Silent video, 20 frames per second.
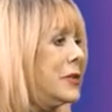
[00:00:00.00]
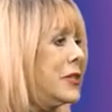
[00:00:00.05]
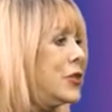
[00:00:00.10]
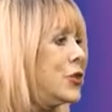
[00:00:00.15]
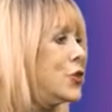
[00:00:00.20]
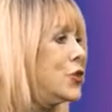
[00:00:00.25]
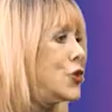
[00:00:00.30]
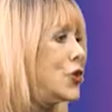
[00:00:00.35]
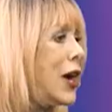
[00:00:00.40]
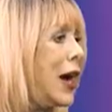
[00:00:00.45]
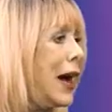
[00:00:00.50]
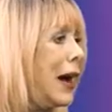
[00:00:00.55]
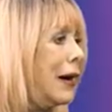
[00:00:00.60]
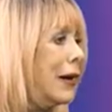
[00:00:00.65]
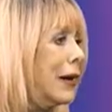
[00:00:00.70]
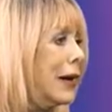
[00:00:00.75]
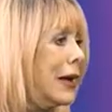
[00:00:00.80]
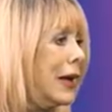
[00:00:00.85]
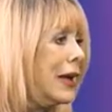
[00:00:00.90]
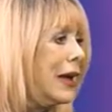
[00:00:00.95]
Chow,
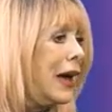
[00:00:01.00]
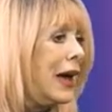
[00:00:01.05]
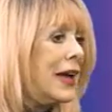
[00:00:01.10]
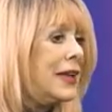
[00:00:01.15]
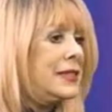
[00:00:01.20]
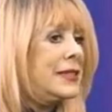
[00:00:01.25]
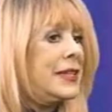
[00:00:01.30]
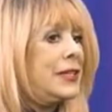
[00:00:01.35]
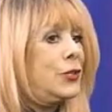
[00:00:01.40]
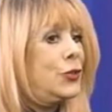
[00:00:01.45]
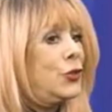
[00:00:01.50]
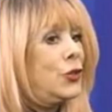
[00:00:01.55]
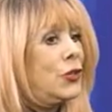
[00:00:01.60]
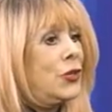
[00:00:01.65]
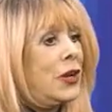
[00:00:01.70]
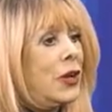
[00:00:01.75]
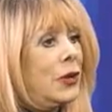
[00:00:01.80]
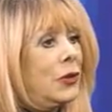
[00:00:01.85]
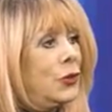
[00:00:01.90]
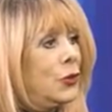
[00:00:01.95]
I said, you know,
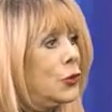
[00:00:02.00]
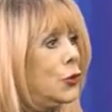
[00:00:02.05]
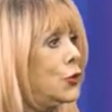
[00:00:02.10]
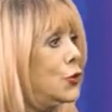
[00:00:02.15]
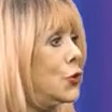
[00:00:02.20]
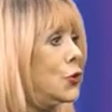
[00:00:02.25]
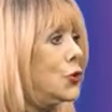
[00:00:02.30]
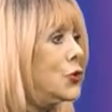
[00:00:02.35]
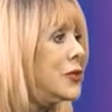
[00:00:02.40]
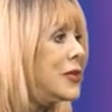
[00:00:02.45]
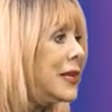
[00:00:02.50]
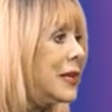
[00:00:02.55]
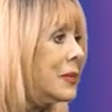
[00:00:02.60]
you're choosing me,